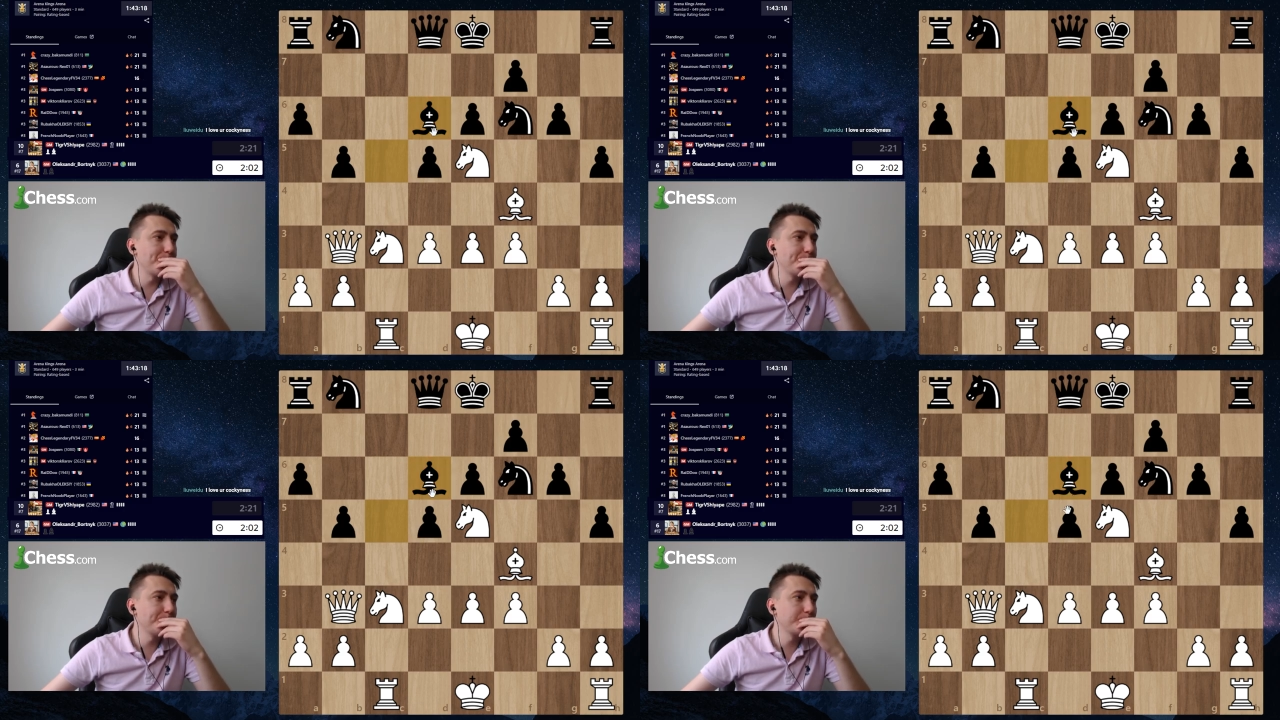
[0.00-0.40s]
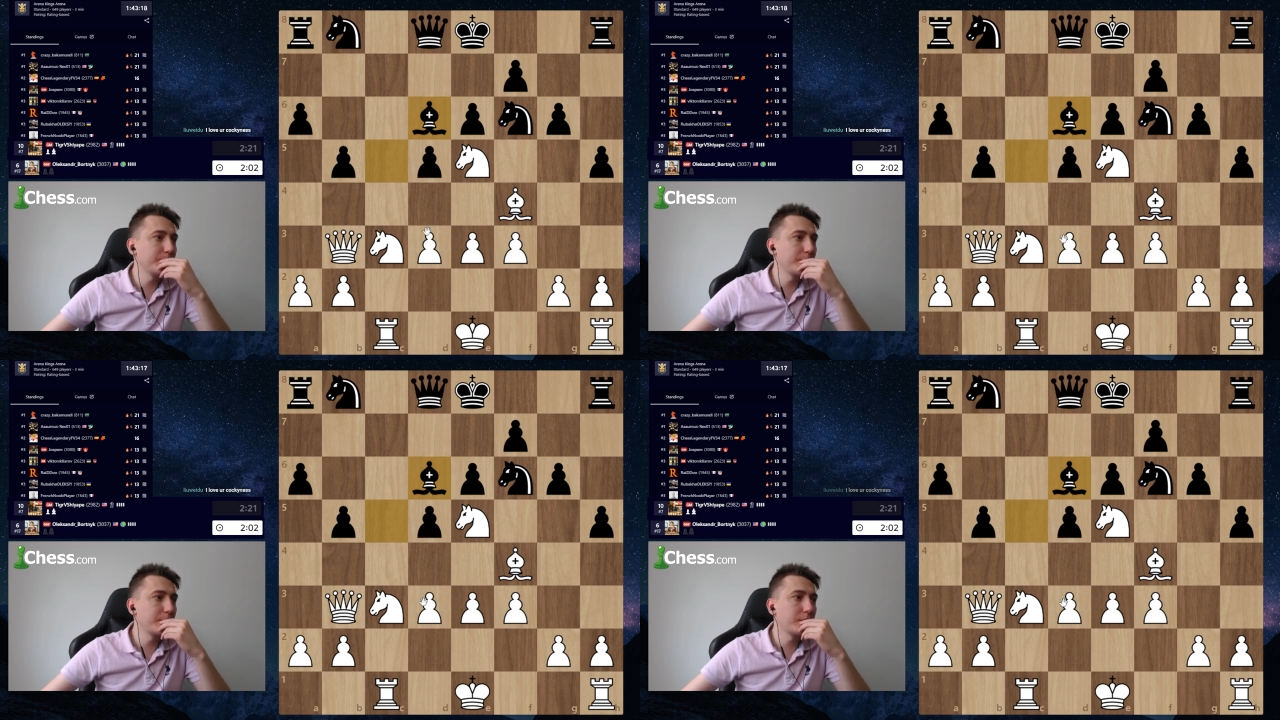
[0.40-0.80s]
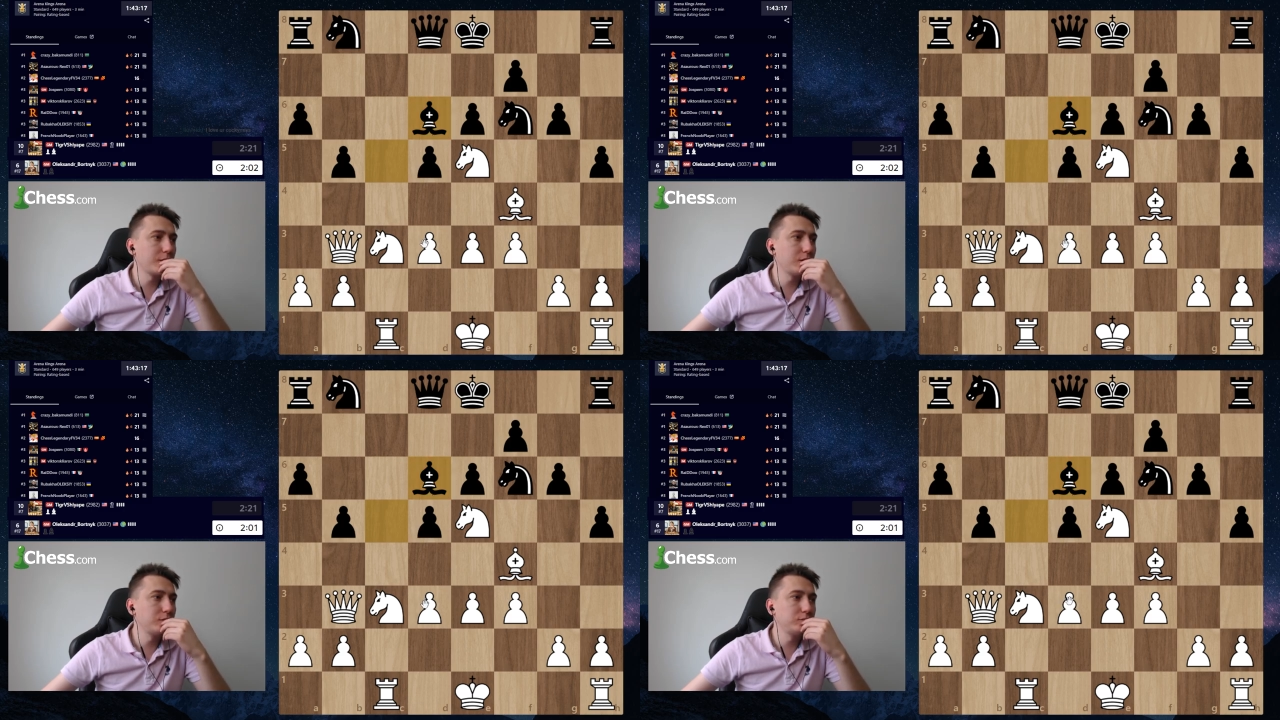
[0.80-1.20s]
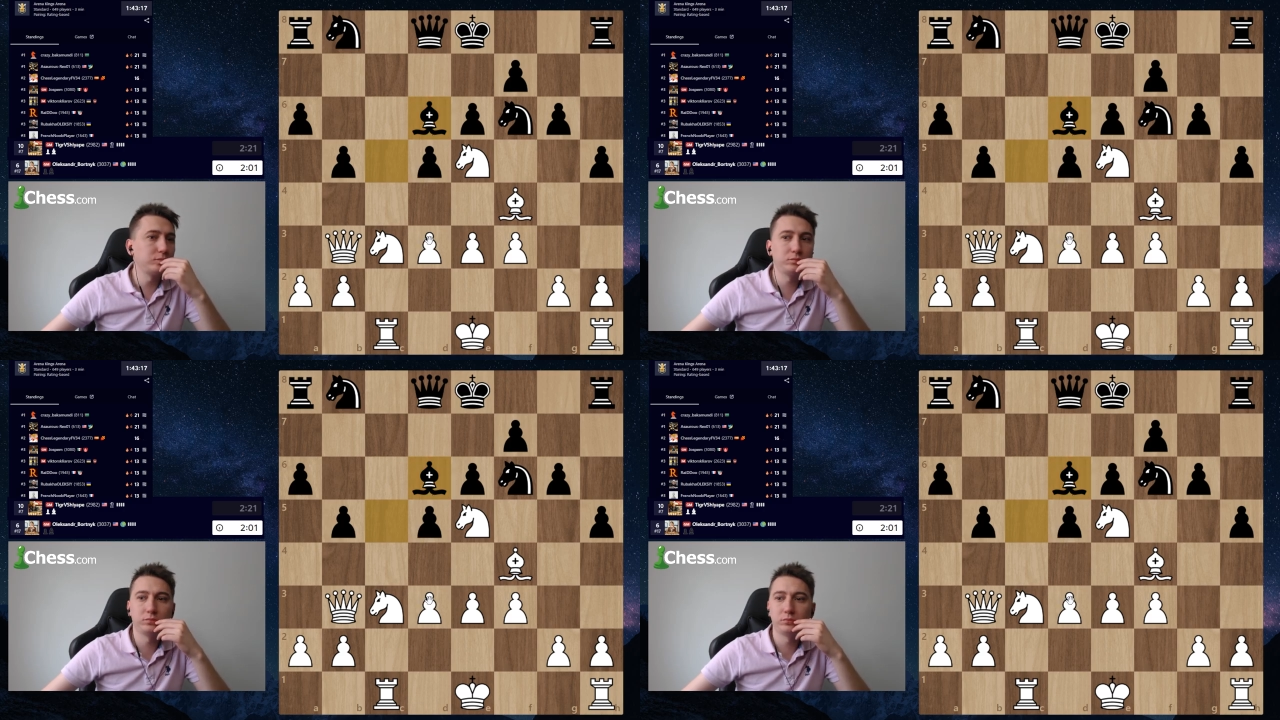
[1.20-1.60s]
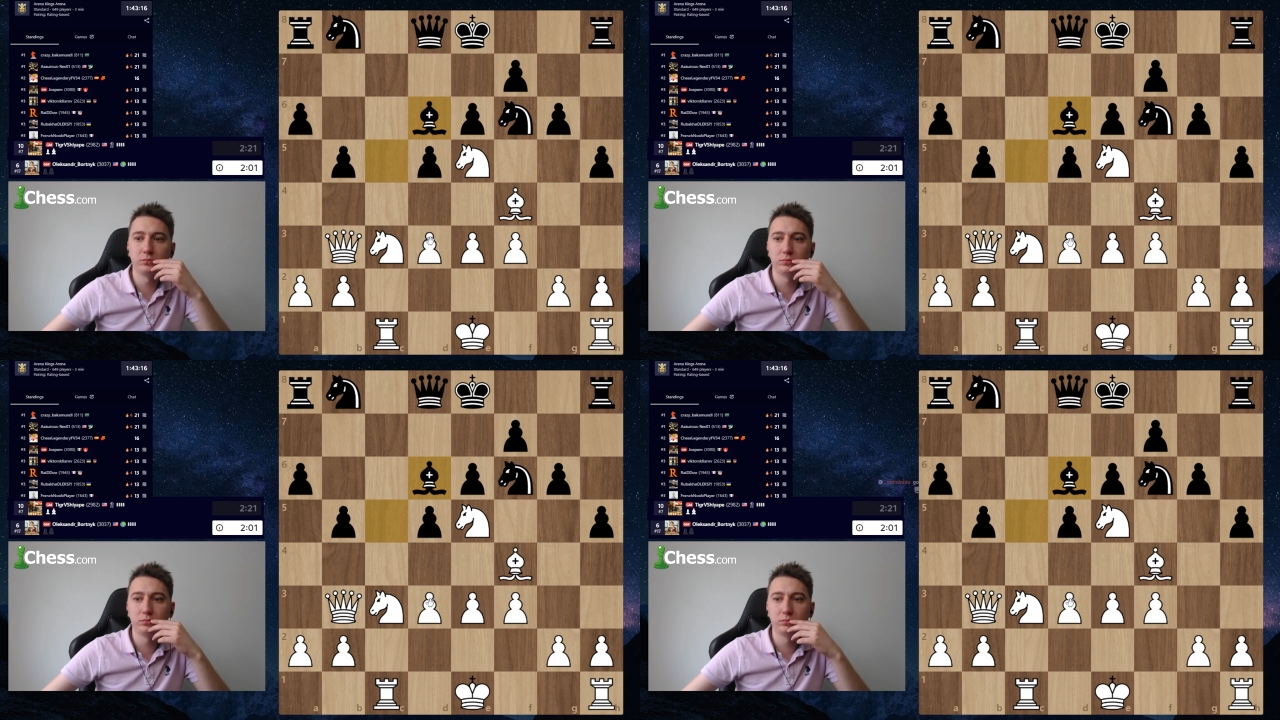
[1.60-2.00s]

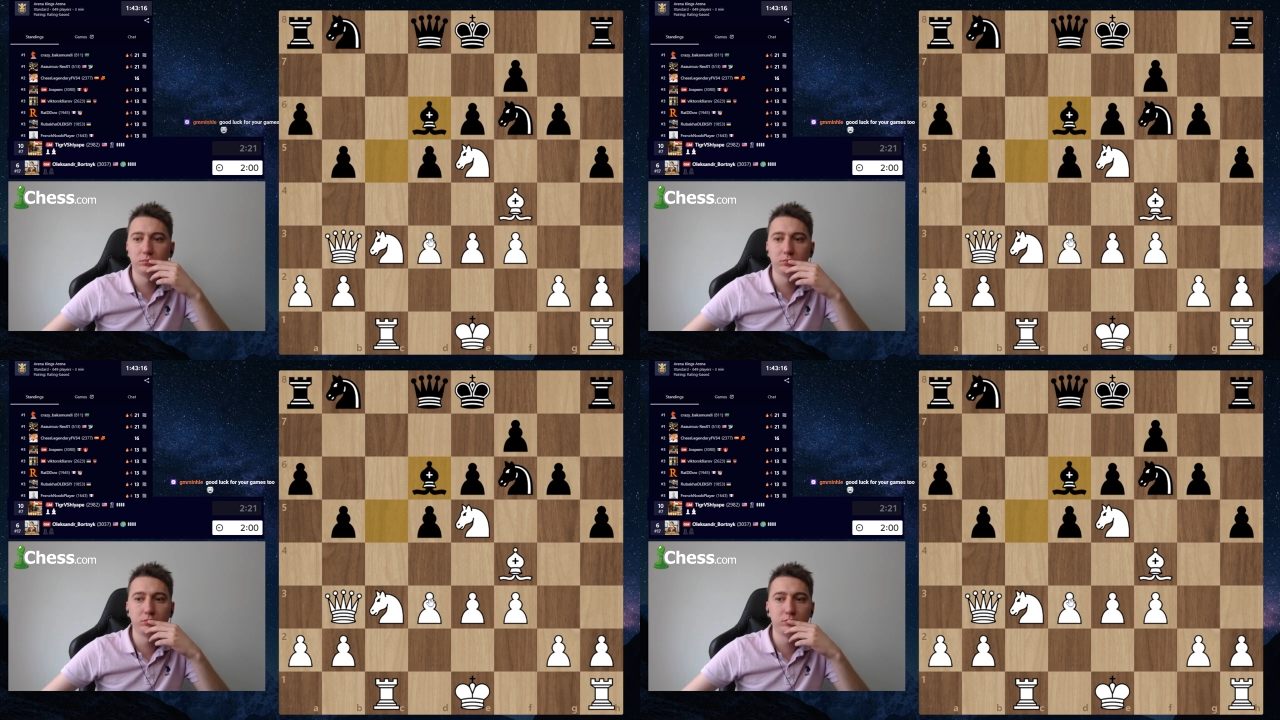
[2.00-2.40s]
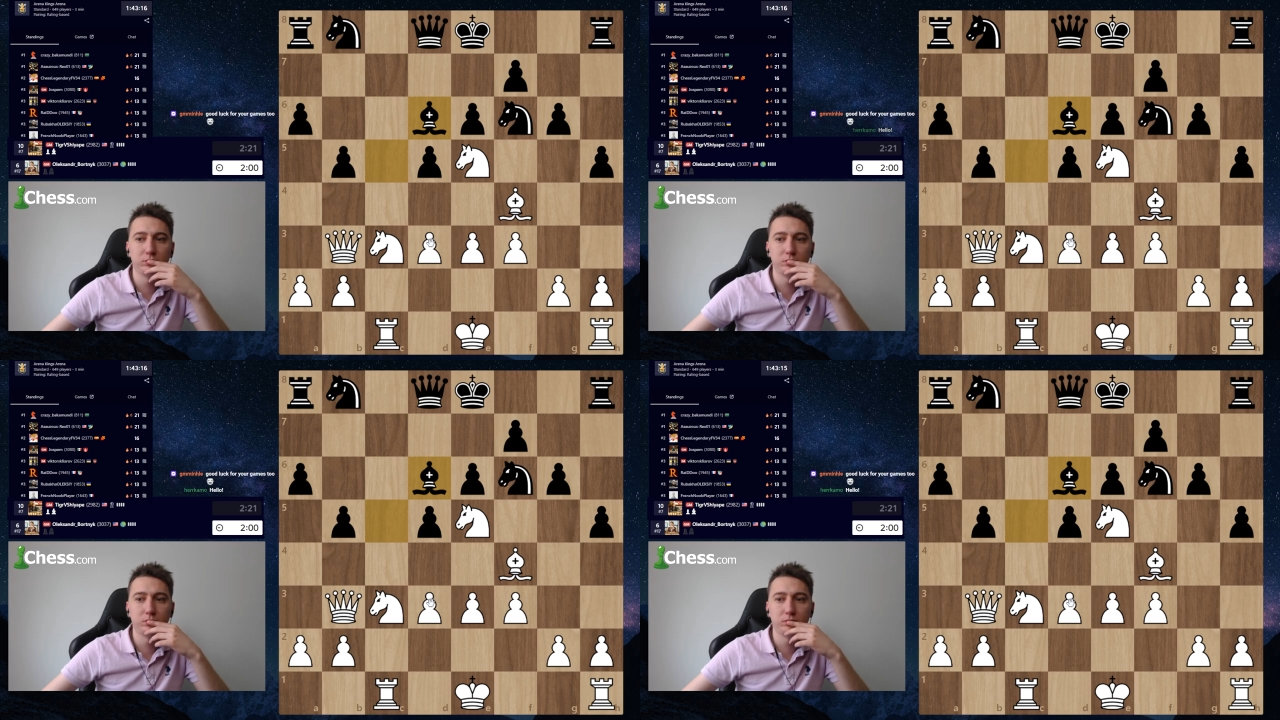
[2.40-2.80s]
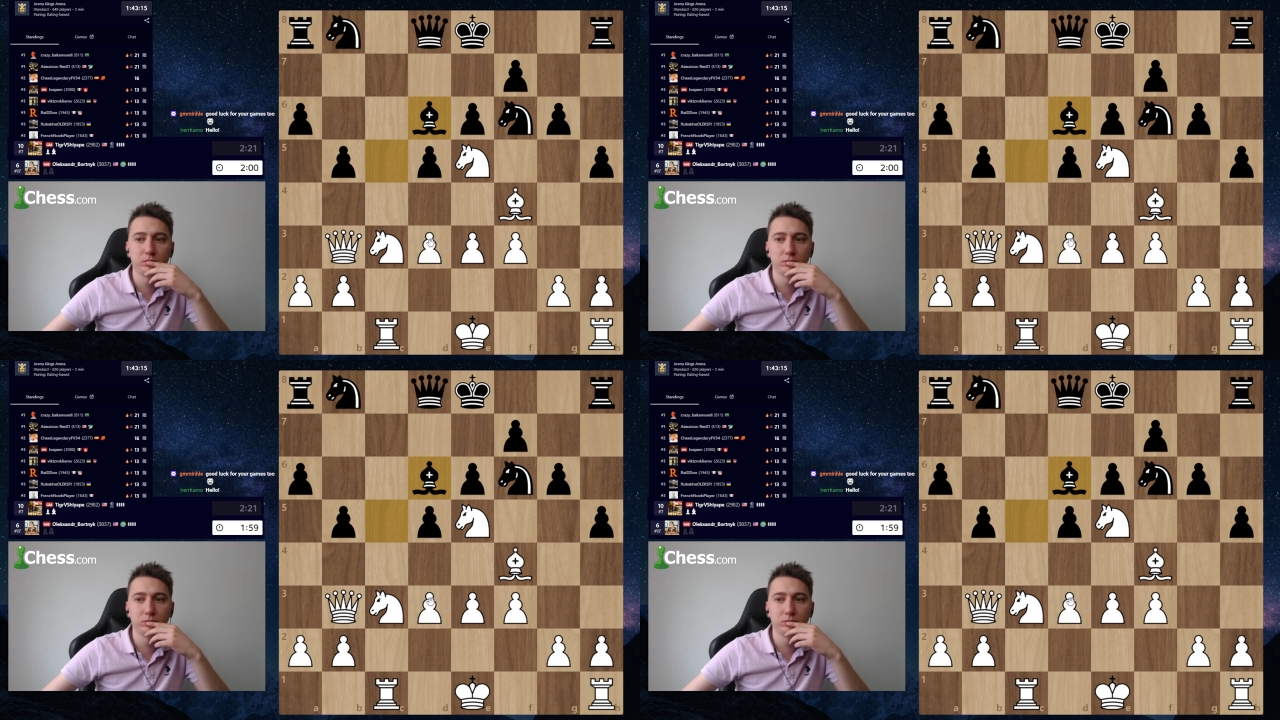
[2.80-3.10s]
No one is speaking in this clip.